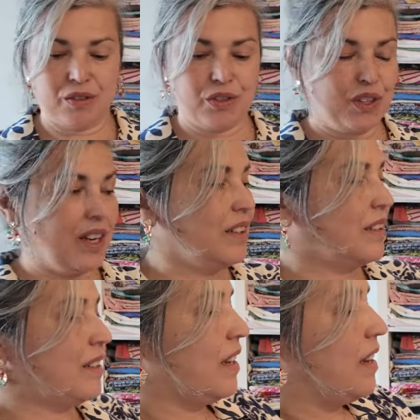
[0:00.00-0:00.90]

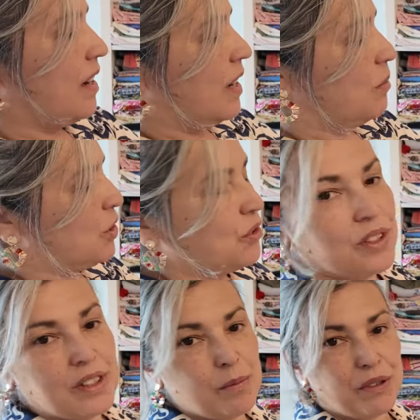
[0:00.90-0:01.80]
rosettes. I'm sure
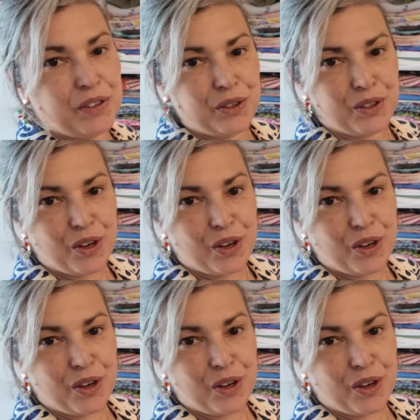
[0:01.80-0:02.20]
that some of you